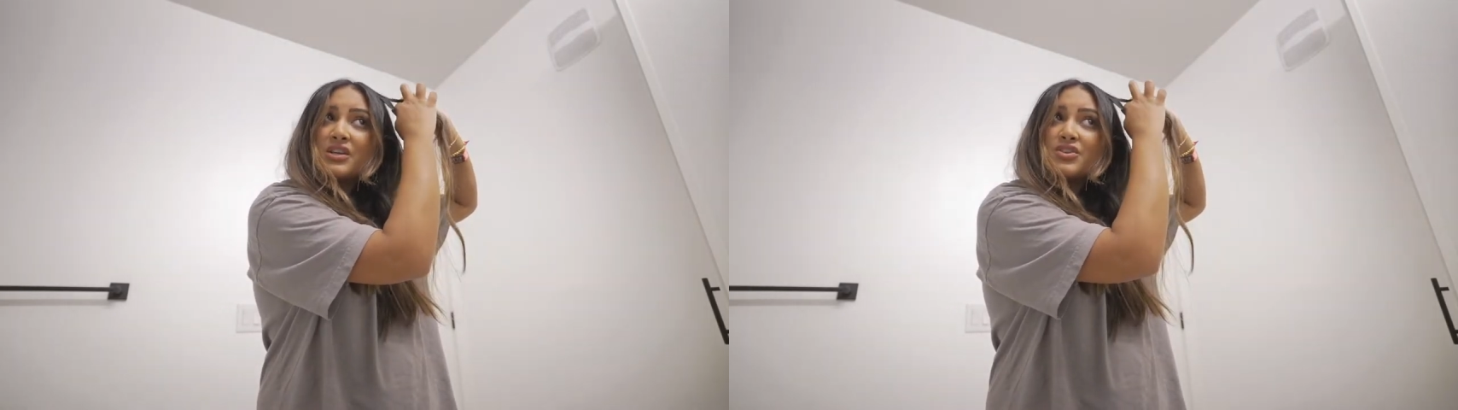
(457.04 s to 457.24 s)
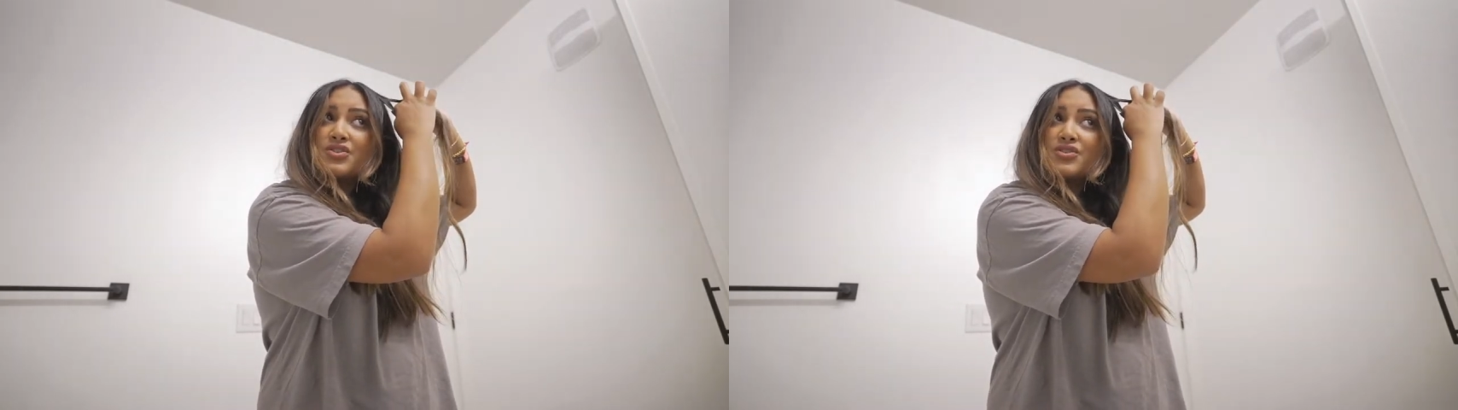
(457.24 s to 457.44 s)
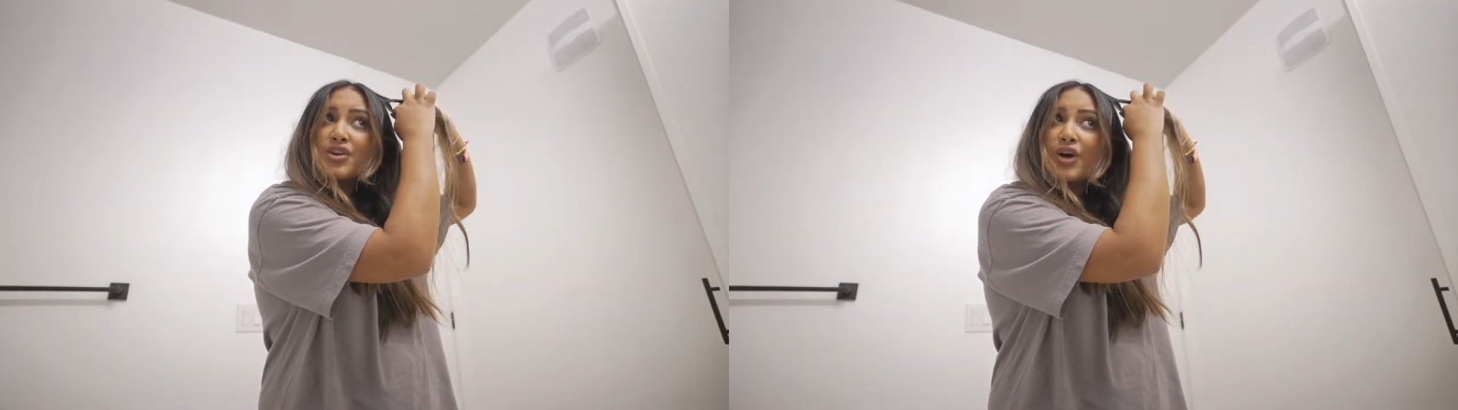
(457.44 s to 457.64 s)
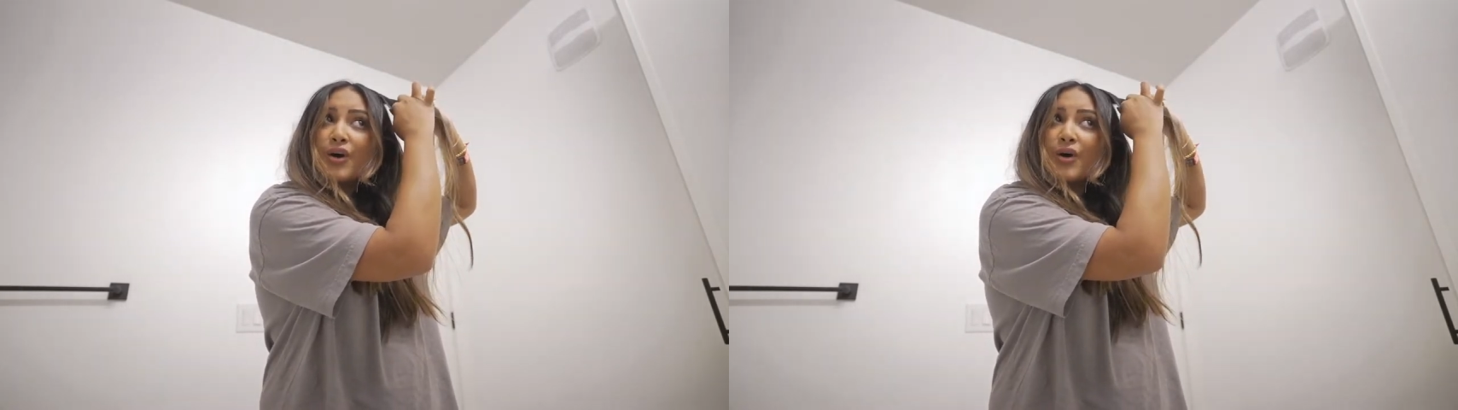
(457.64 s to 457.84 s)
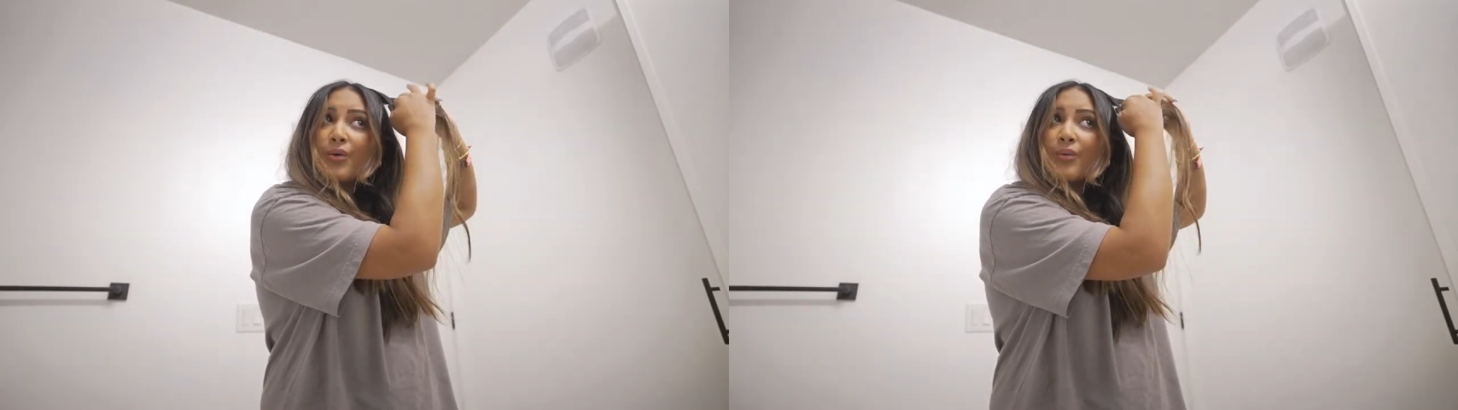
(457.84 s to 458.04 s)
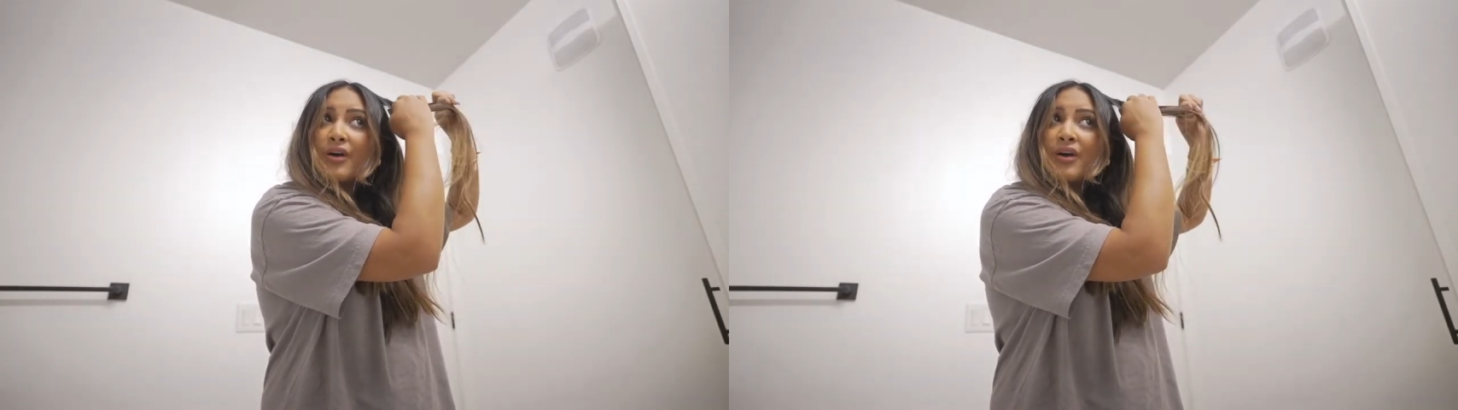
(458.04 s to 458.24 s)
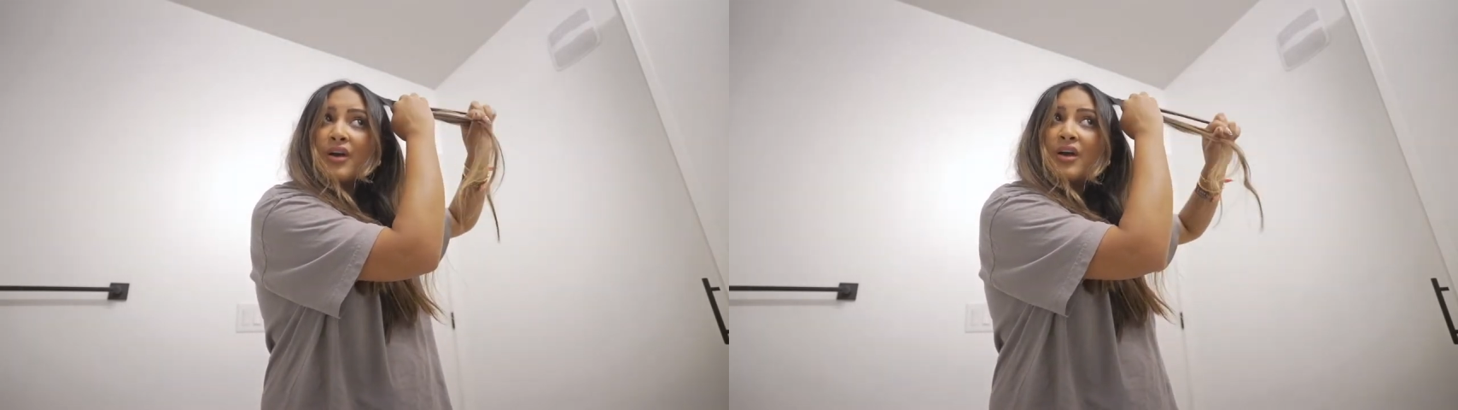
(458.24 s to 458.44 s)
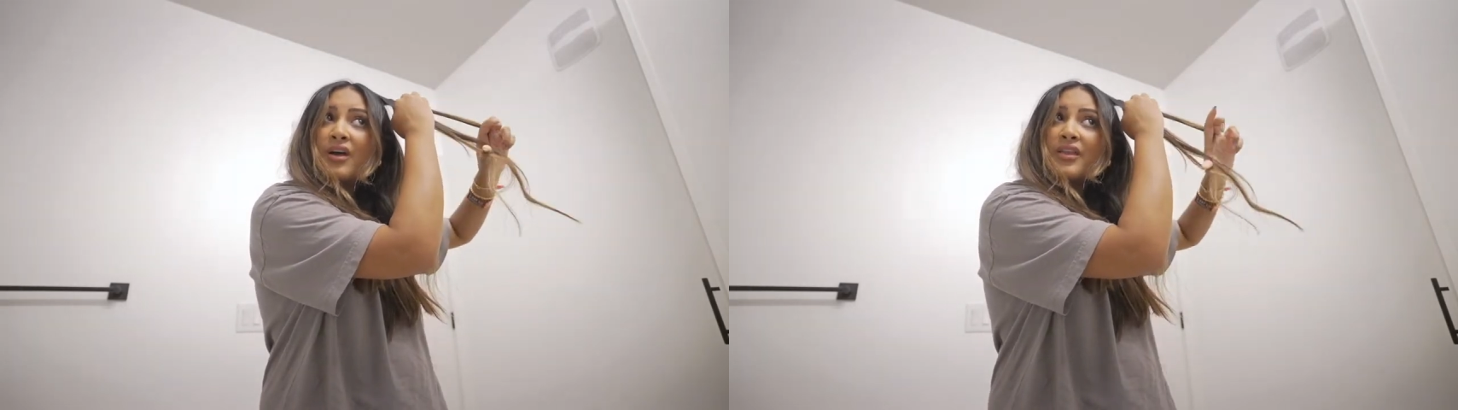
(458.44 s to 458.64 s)
So
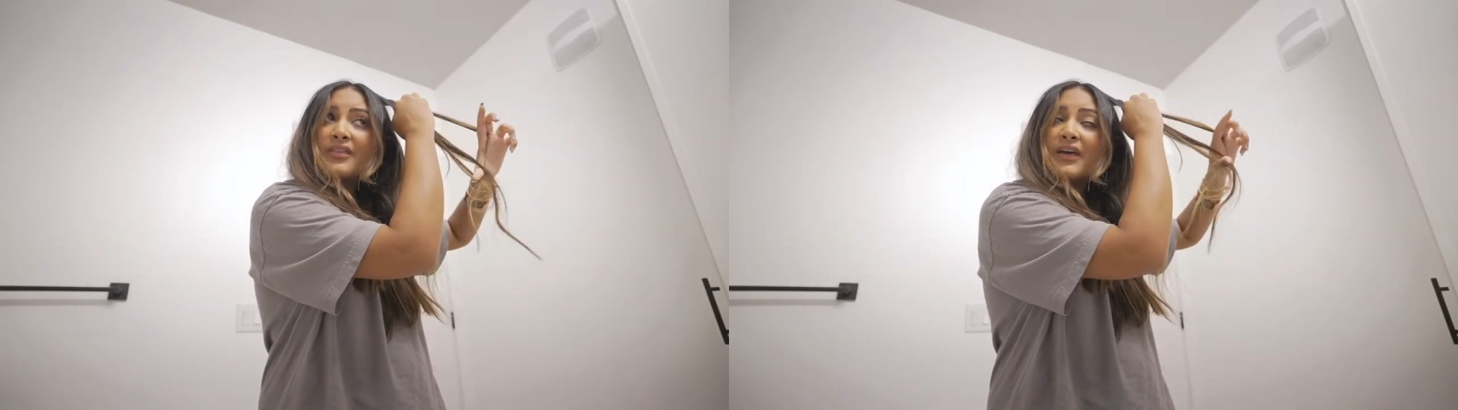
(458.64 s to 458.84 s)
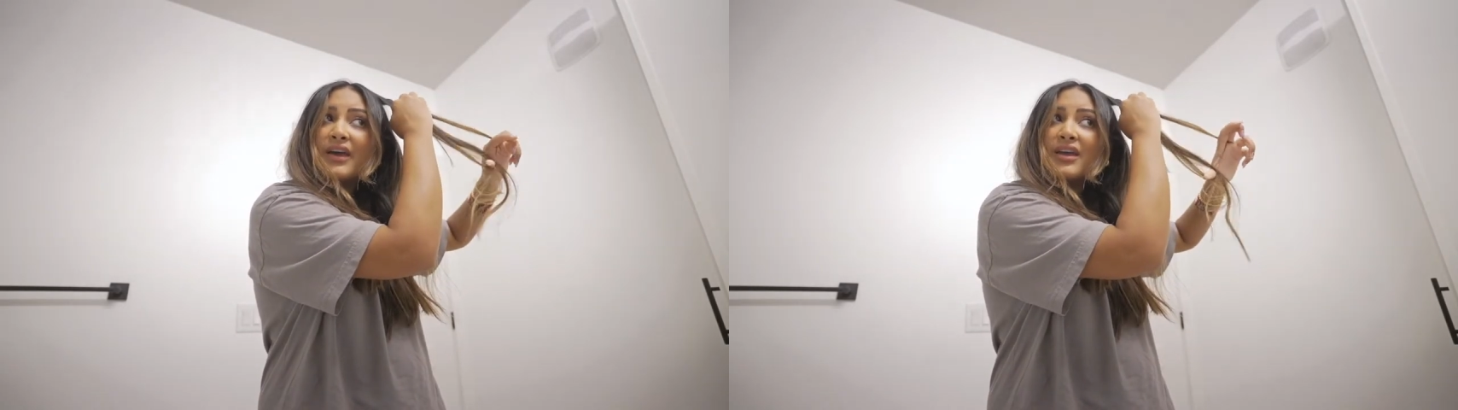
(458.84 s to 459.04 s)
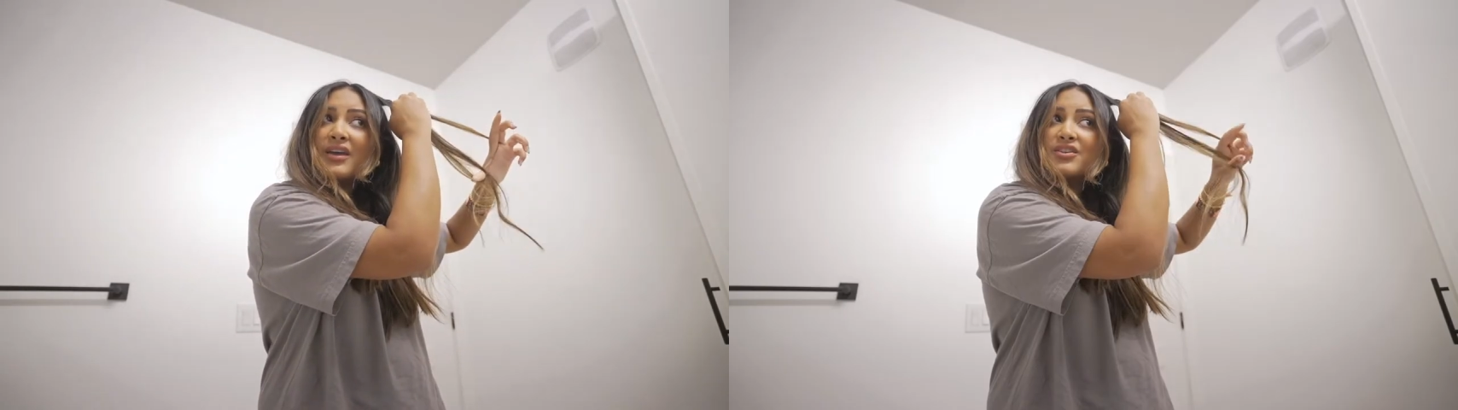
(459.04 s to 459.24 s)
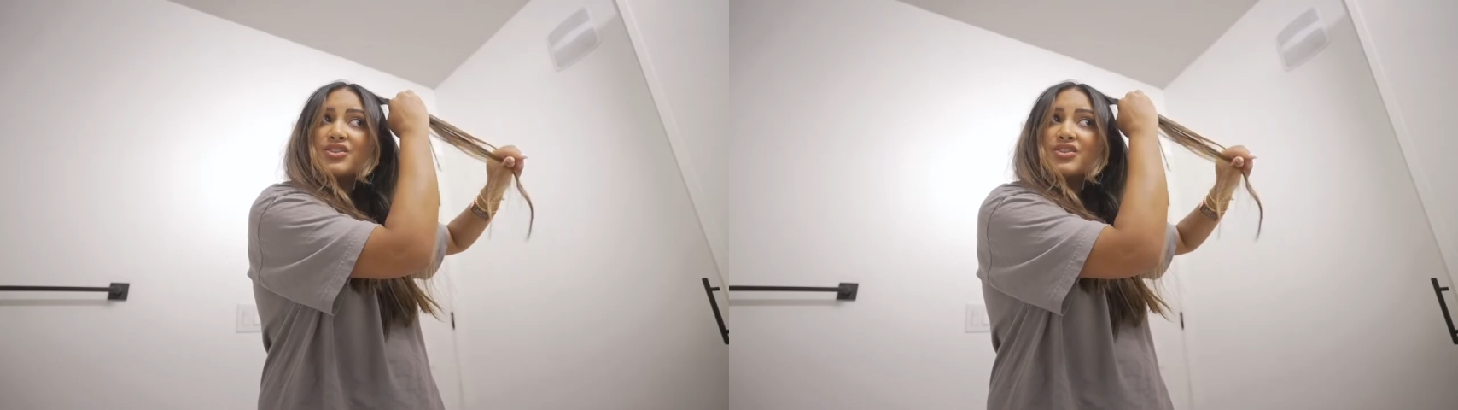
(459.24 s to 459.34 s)
they